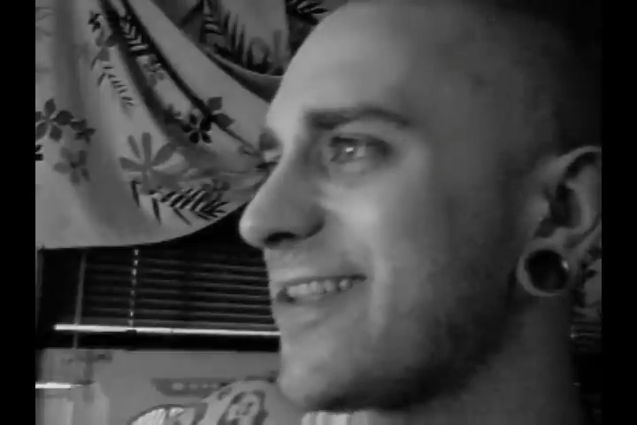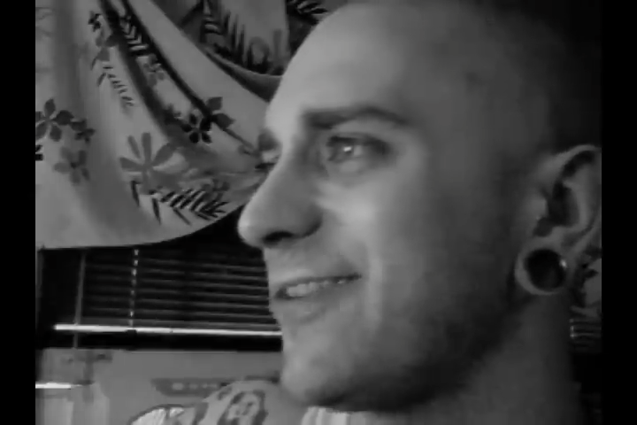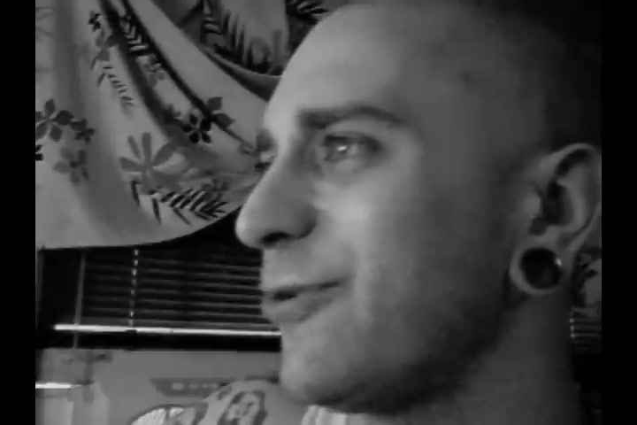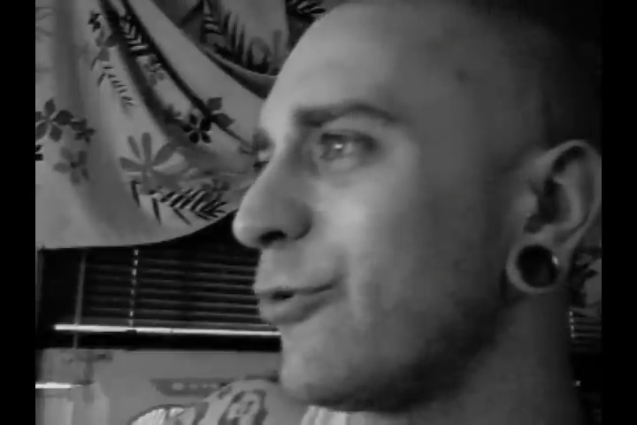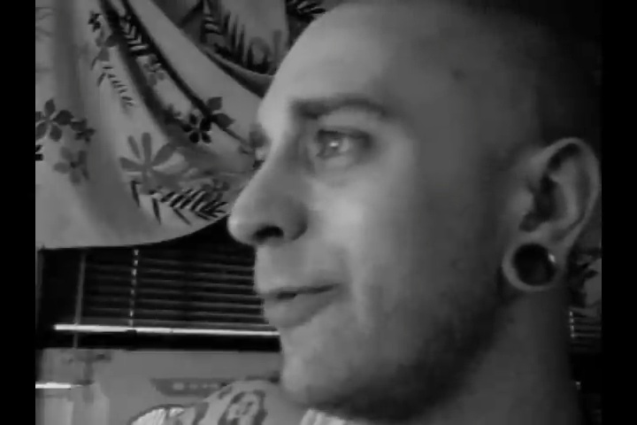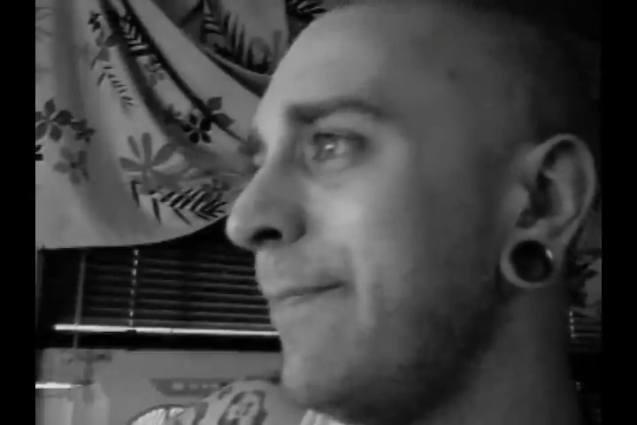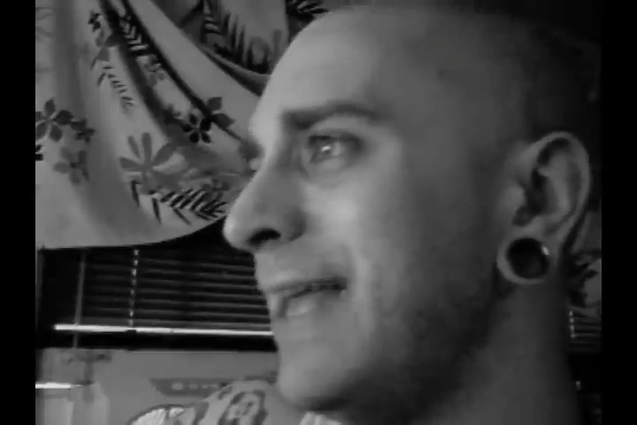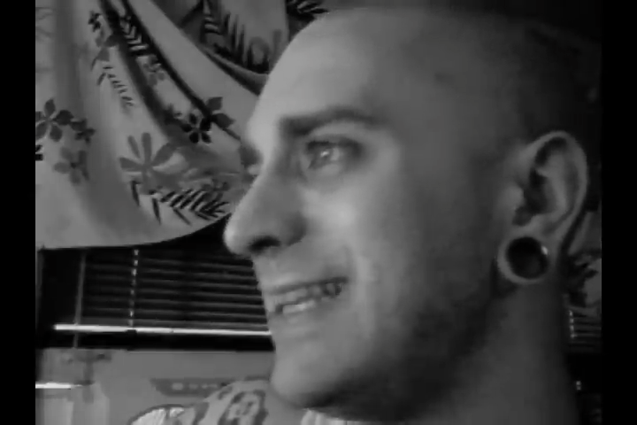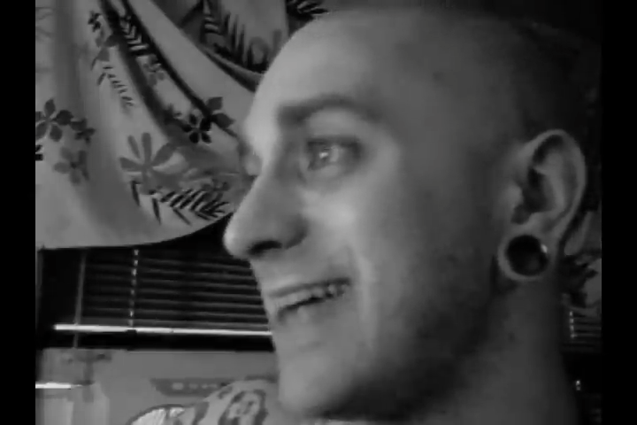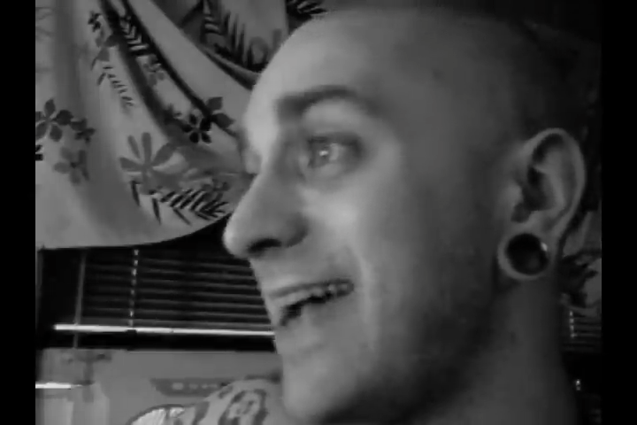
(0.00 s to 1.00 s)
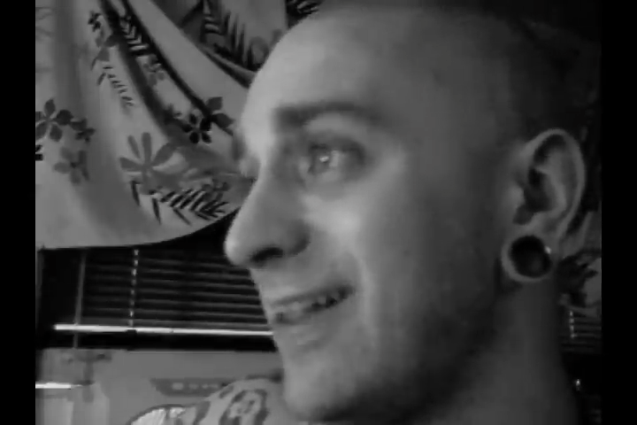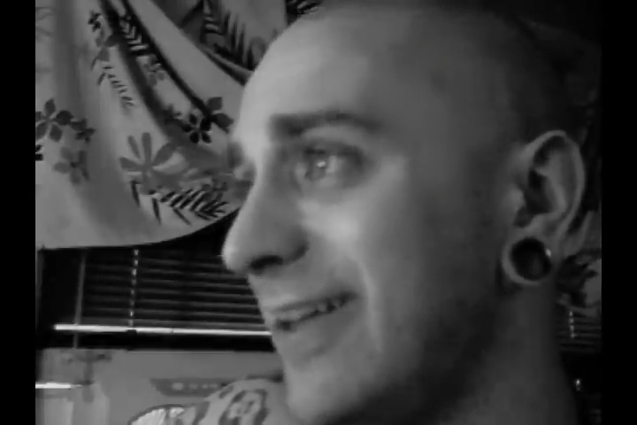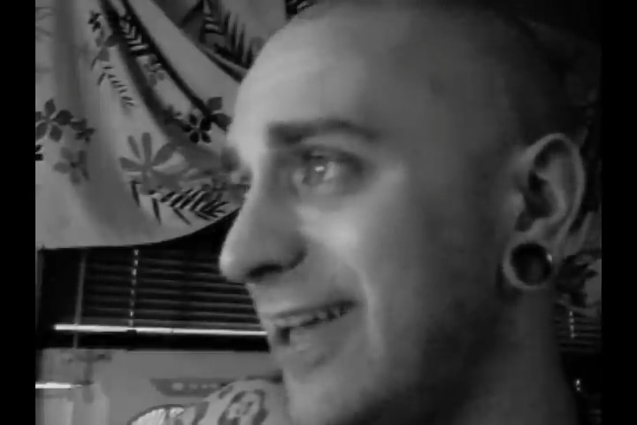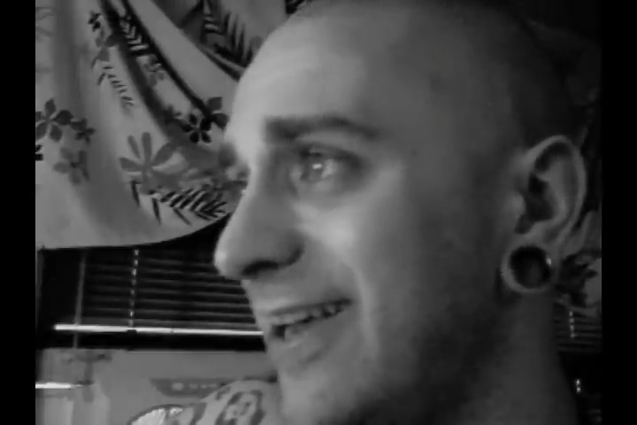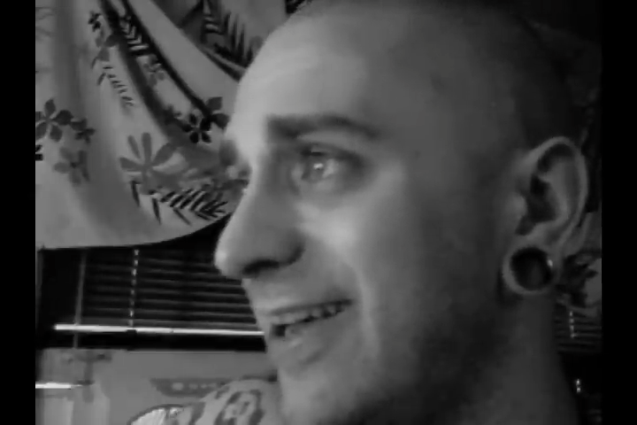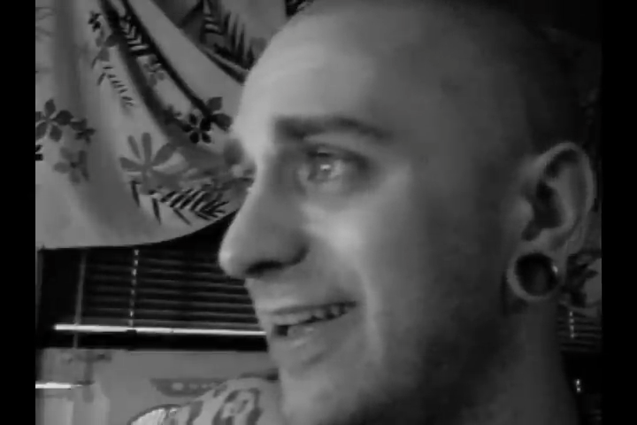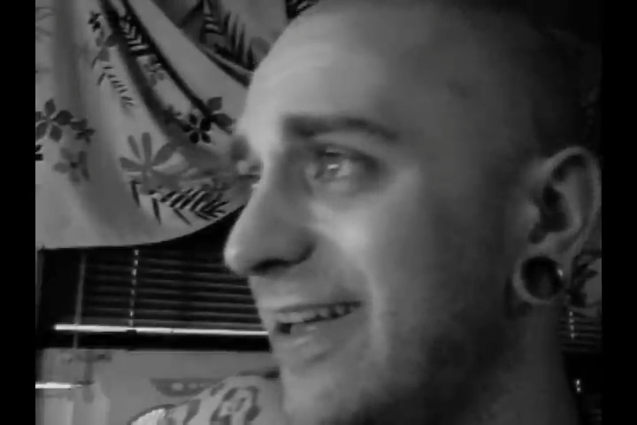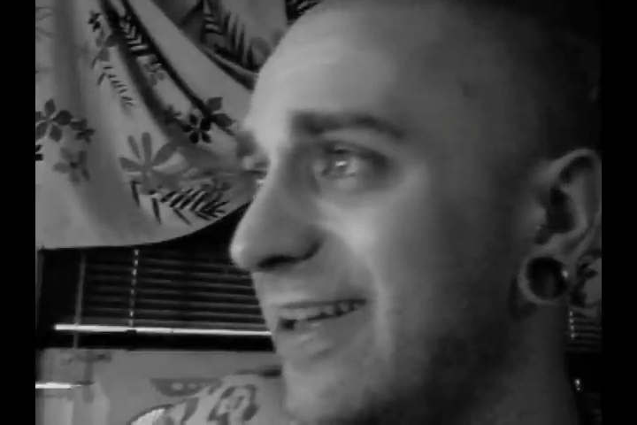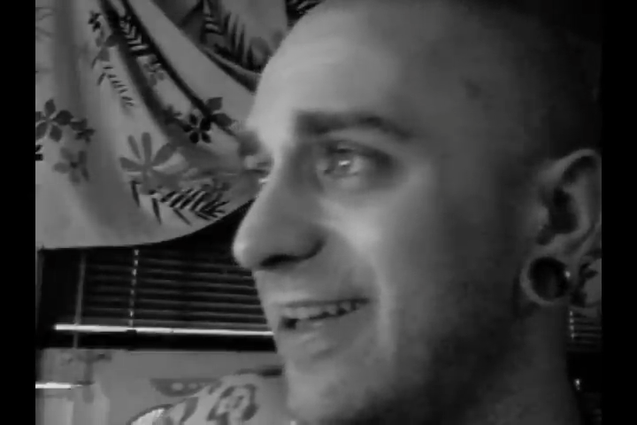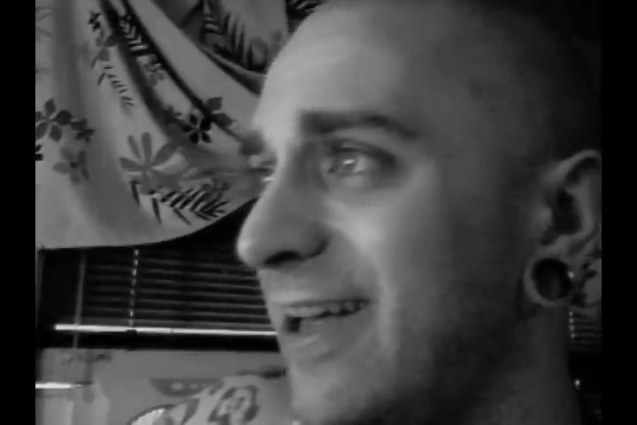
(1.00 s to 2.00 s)
group mentality
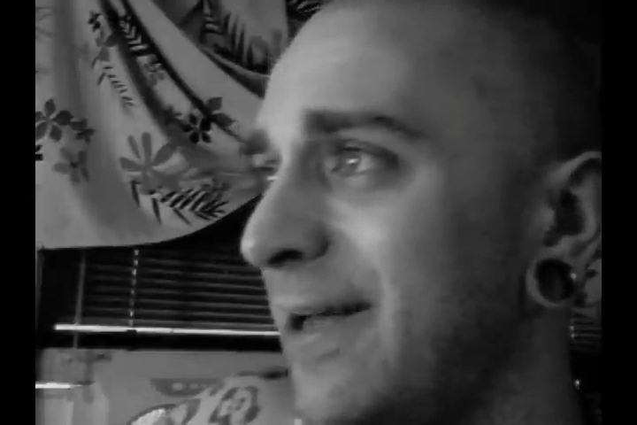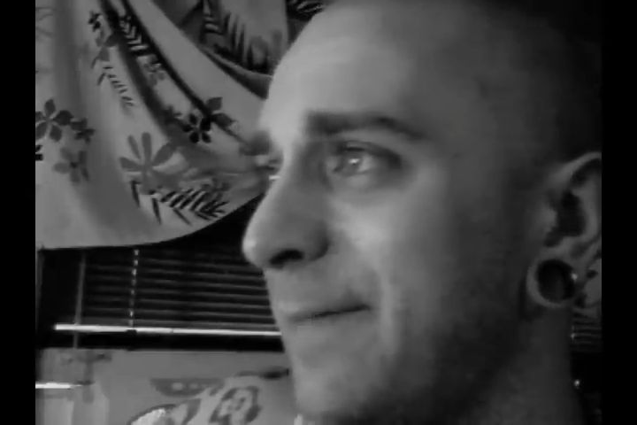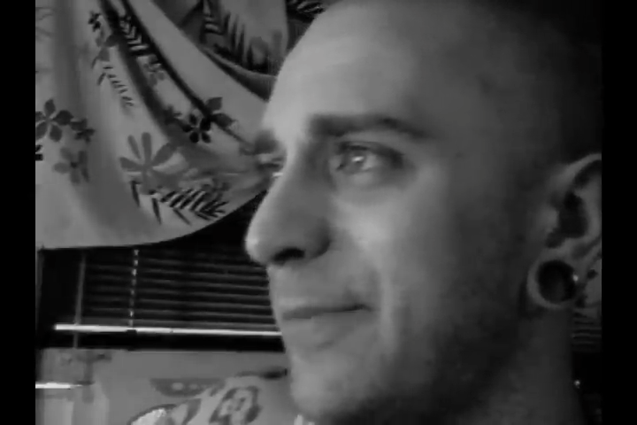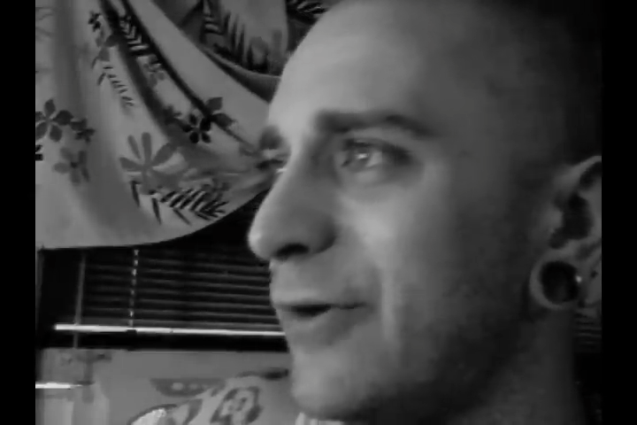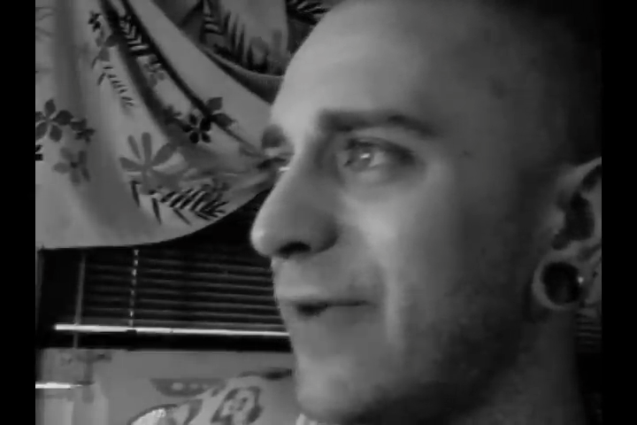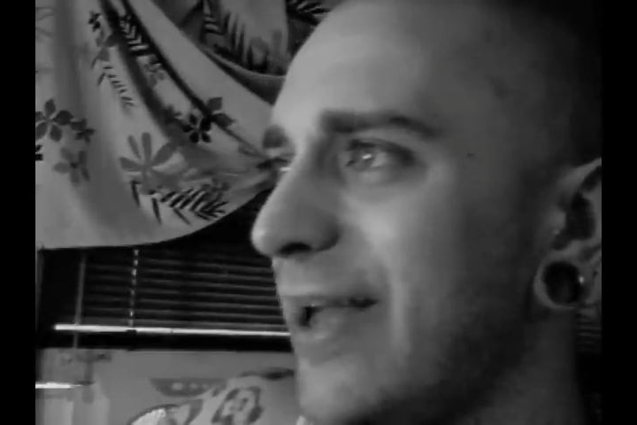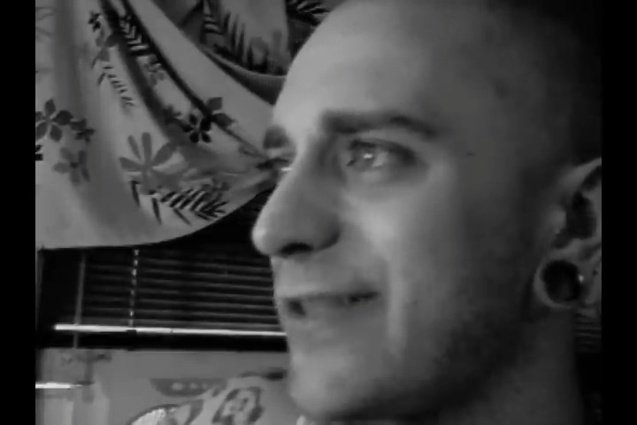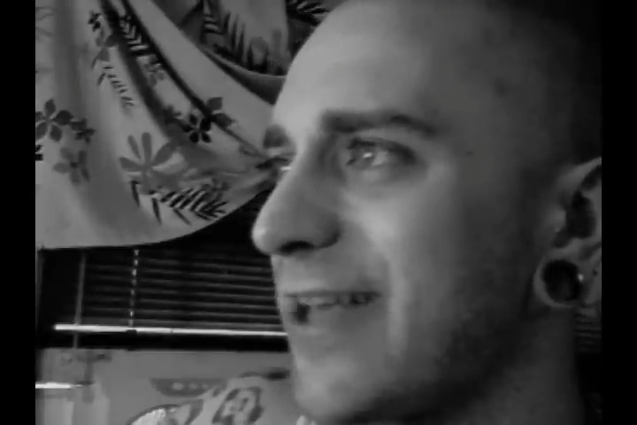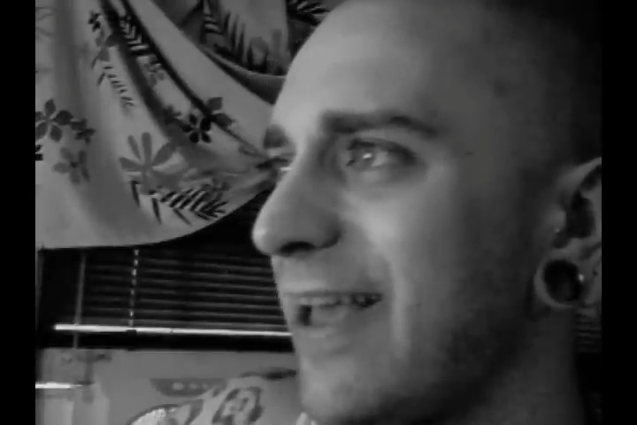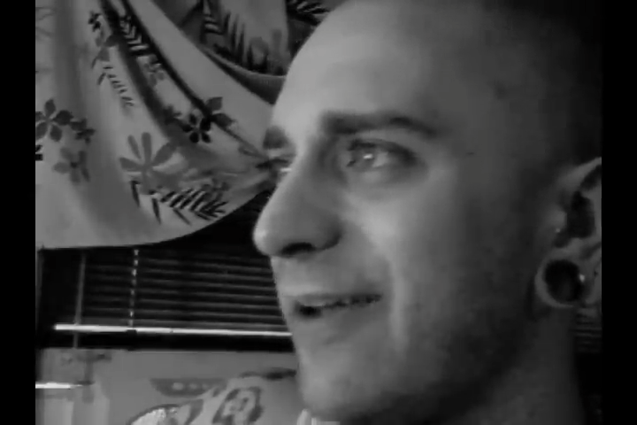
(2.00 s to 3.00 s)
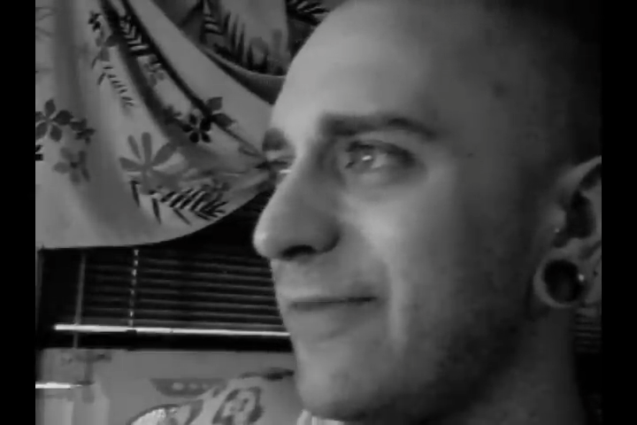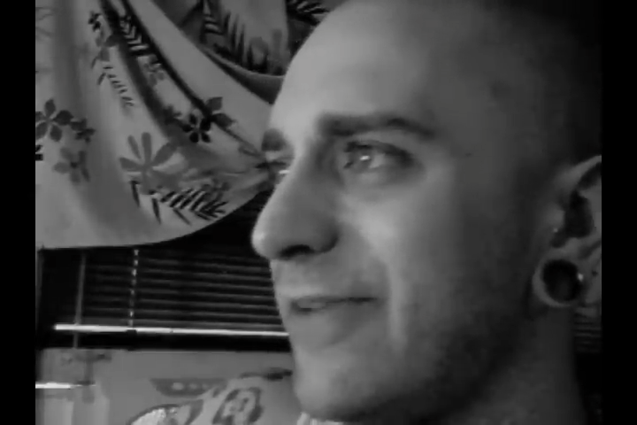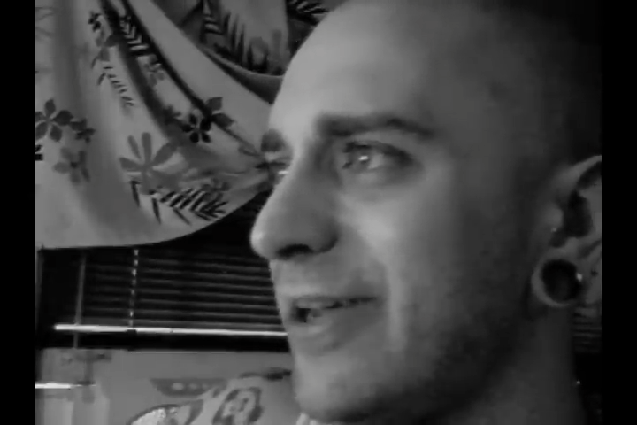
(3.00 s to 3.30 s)
arising out of